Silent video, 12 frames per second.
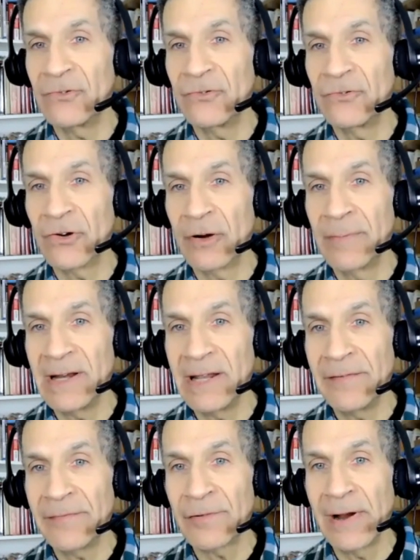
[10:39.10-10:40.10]

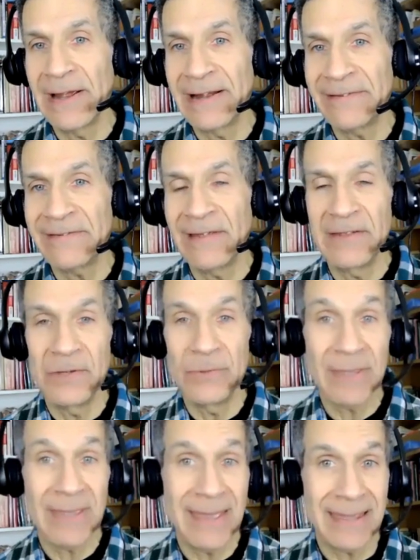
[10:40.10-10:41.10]
Germany, France, and the
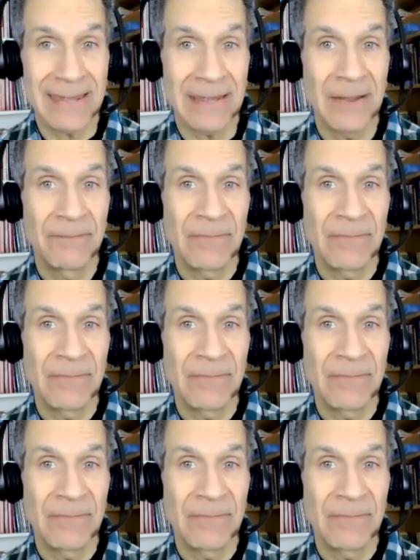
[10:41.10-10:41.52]
UK.